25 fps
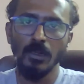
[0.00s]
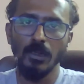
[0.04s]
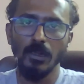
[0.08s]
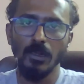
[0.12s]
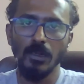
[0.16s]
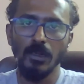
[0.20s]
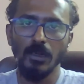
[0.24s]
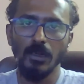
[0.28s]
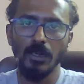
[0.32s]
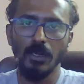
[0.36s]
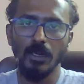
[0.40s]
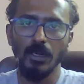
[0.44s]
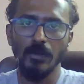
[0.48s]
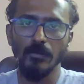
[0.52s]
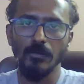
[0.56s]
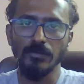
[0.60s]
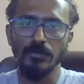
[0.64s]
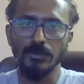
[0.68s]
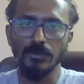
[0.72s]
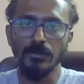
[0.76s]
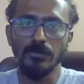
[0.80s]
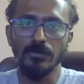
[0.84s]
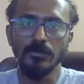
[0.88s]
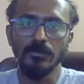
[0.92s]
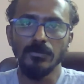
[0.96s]
uh,
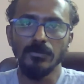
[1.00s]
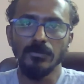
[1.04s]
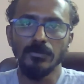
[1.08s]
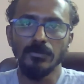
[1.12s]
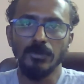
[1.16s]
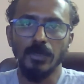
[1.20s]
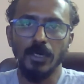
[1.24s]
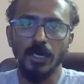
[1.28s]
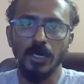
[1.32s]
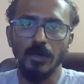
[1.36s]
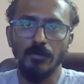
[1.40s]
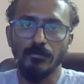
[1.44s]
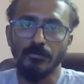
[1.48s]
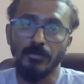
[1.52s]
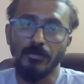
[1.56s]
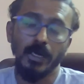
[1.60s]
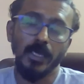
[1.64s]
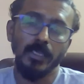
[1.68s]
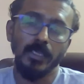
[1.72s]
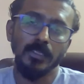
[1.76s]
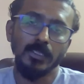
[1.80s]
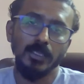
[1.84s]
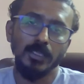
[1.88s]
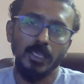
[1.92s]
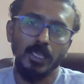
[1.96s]
to uh,
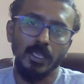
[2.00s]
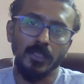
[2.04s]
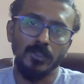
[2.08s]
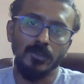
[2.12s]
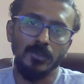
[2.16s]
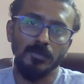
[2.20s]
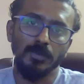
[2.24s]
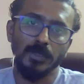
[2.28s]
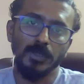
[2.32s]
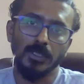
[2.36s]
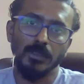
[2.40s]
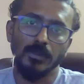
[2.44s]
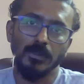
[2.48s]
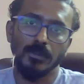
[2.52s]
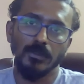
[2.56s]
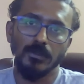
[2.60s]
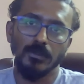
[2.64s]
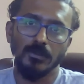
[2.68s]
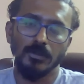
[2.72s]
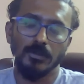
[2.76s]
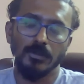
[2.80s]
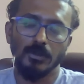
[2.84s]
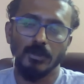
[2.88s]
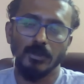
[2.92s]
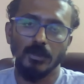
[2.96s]
my
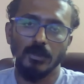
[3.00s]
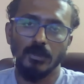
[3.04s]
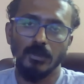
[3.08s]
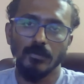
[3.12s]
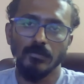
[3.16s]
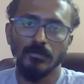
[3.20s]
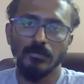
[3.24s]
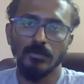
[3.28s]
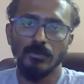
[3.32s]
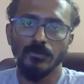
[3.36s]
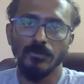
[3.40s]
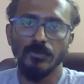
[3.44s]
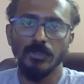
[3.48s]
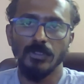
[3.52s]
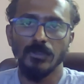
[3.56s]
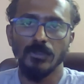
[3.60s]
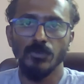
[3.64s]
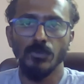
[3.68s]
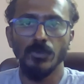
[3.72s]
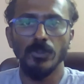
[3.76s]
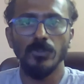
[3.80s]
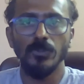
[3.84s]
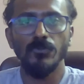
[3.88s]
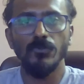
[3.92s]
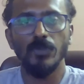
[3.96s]
experience
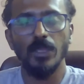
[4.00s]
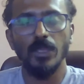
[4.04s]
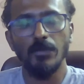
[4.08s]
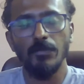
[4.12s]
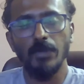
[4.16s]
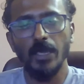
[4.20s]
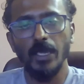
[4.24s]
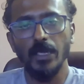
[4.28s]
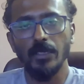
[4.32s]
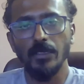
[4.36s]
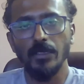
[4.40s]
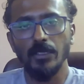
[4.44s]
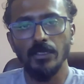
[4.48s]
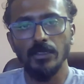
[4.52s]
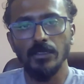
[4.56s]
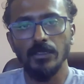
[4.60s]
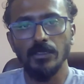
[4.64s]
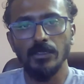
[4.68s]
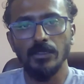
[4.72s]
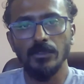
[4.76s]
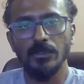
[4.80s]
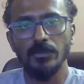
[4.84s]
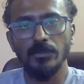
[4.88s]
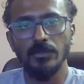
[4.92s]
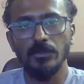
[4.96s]
which was way back 10
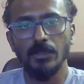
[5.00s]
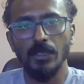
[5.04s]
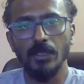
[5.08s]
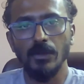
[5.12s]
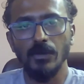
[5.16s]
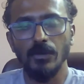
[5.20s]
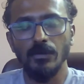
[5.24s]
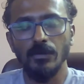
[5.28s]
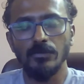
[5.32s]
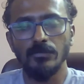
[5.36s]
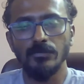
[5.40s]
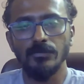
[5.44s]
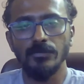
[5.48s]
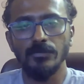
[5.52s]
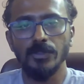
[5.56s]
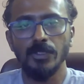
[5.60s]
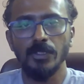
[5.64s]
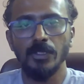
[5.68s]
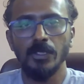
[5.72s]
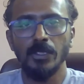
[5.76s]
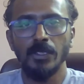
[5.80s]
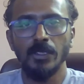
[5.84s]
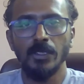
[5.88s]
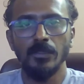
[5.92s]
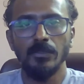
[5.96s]
years ago
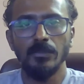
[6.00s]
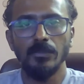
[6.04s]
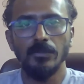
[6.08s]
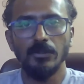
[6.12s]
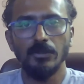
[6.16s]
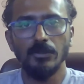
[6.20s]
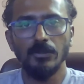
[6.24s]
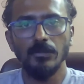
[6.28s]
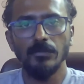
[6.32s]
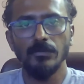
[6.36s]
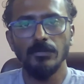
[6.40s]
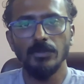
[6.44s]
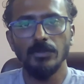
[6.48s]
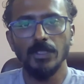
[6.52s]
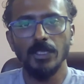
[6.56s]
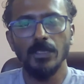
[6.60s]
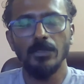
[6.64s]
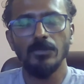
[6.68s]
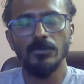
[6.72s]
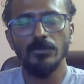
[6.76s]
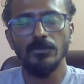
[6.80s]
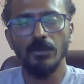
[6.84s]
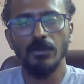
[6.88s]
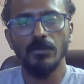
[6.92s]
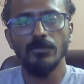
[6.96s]
so
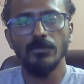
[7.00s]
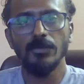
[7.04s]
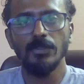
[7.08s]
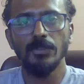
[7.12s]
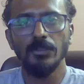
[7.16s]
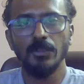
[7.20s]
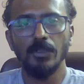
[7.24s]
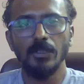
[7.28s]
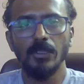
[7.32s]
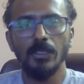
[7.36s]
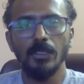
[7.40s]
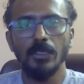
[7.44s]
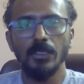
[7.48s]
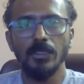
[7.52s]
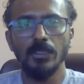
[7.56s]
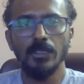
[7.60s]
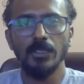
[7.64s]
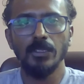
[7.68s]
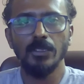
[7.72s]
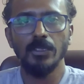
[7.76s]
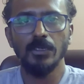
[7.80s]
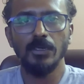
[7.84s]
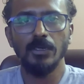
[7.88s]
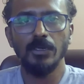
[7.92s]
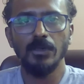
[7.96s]
there is always a
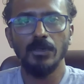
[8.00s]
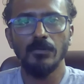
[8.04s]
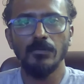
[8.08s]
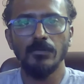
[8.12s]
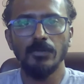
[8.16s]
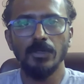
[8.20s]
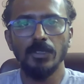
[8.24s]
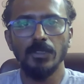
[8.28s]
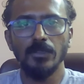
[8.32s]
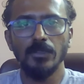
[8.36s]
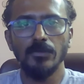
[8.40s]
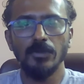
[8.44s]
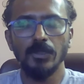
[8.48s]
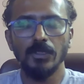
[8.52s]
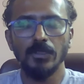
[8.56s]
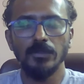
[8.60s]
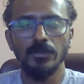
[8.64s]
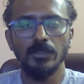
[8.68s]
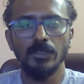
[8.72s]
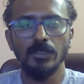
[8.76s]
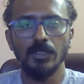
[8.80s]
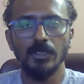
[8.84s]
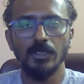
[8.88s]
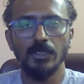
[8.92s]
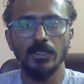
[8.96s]
learning curve as well
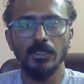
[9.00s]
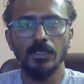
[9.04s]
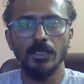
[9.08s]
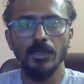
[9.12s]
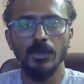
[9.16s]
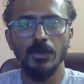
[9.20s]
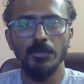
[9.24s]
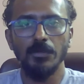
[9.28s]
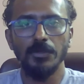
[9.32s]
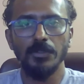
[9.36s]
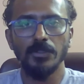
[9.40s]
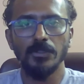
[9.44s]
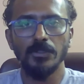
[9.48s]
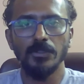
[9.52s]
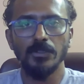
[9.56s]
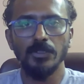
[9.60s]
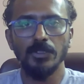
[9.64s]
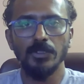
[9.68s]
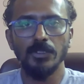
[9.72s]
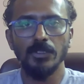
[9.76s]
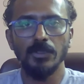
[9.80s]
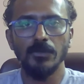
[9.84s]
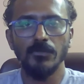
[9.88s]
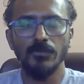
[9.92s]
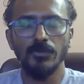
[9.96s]
as a learning
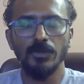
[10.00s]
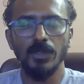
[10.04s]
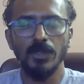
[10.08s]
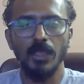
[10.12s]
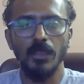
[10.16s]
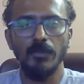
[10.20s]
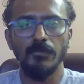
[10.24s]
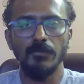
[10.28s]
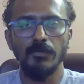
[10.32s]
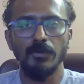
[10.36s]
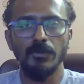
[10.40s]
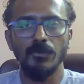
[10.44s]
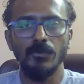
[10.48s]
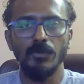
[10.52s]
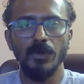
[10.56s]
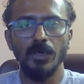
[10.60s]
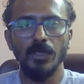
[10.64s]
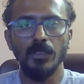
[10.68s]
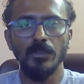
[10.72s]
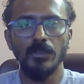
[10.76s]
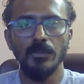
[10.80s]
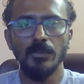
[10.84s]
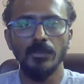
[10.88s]
opportunity for everyone.